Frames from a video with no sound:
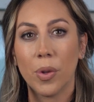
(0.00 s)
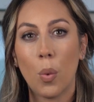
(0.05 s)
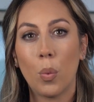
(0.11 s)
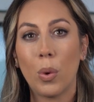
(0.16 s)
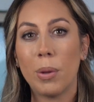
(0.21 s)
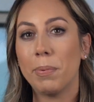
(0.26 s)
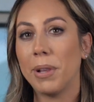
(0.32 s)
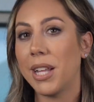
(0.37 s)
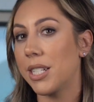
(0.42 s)

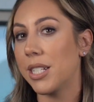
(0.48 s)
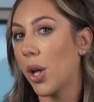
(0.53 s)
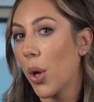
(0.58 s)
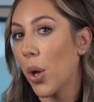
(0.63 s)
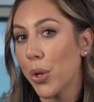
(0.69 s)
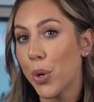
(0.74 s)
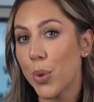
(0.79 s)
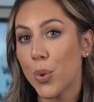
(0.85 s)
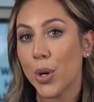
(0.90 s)
we place
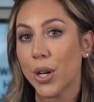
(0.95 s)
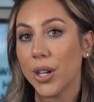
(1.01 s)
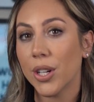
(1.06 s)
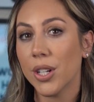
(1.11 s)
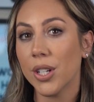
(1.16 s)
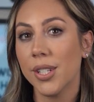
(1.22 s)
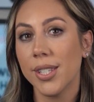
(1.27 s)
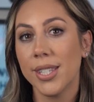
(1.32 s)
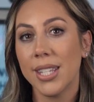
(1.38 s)
all the
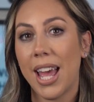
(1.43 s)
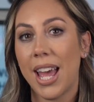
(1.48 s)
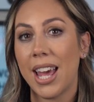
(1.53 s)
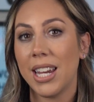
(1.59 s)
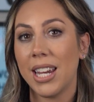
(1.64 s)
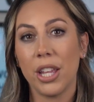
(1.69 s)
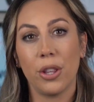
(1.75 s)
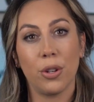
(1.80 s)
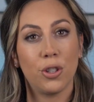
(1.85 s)
orders
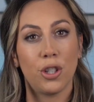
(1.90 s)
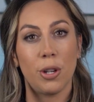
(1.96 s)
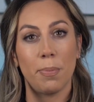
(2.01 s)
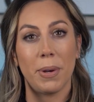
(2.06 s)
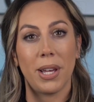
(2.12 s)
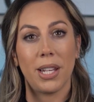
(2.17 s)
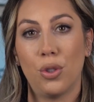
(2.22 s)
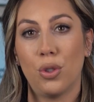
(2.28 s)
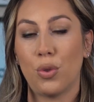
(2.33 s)
and either
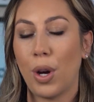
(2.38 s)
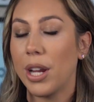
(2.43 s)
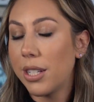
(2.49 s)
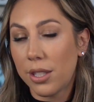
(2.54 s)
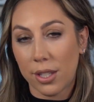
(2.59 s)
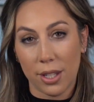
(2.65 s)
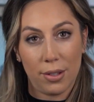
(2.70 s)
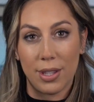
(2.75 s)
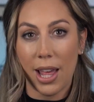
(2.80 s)
ship it
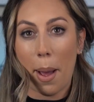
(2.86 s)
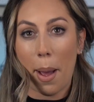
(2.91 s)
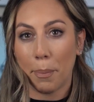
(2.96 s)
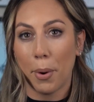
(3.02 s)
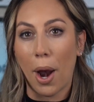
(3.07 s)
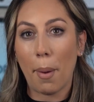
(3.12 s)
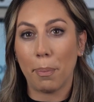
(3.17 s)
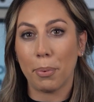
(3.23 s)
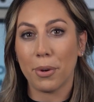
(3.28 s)
straight to that
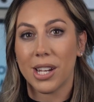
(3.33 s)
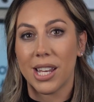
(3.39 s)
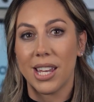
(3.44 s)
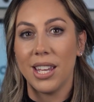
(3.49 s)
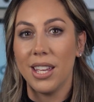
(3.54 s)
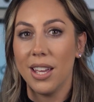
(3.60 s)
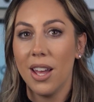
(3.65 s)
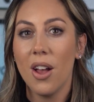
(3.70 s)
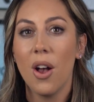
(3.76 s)

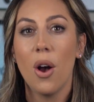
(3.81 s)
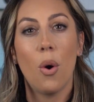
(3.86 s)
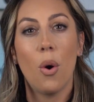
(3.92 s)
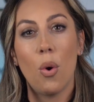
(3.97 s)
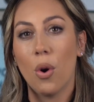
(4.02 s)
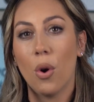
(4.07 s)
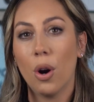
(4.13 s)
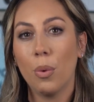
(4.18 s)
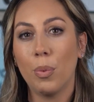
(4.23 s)
property
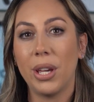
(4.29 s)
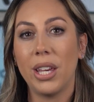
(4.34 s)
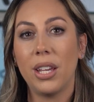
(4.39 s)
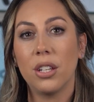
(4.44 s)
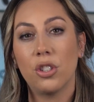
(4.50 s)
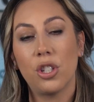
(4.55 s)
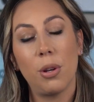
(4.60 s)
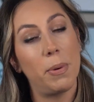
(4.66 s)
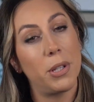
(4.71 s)
or
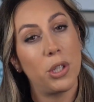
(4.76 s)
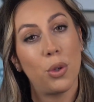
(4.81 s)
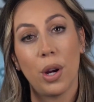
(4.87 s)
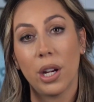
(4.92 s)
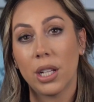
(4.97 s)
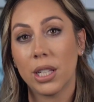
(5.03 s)
we ship it to our